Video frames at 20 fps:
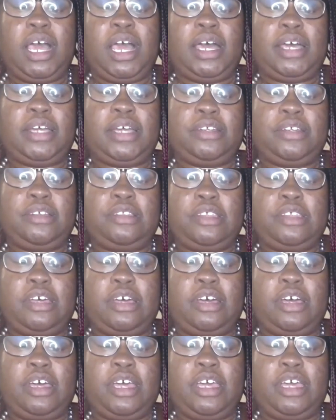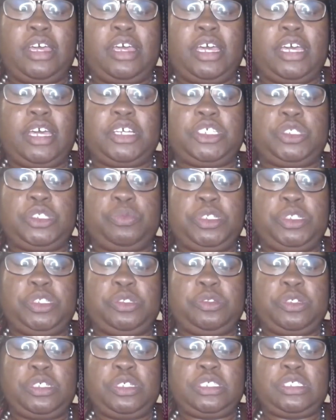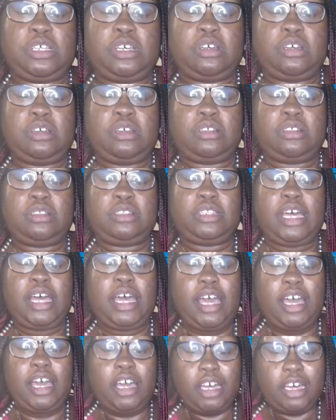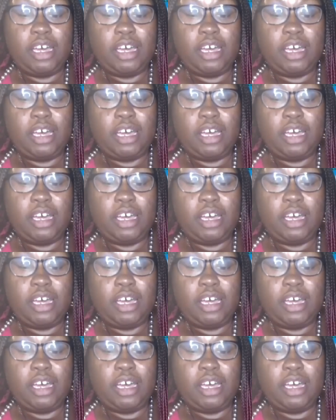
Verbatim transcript: under the exspicuous, the,